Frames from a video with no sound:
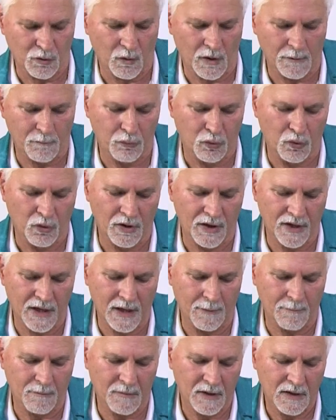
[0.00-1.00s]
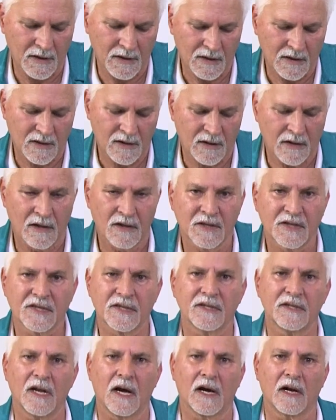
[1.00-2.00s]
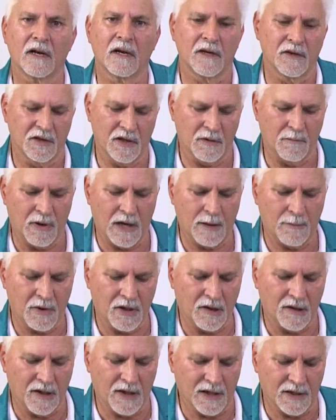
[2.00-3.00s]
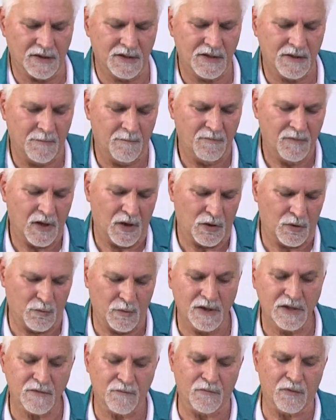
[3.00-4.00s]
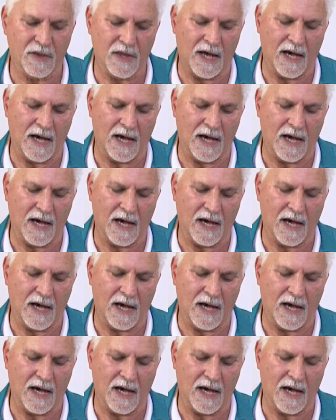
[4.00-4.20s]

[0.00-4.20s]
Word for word: you want to pull it up snug to the bottom of the lens. The reason for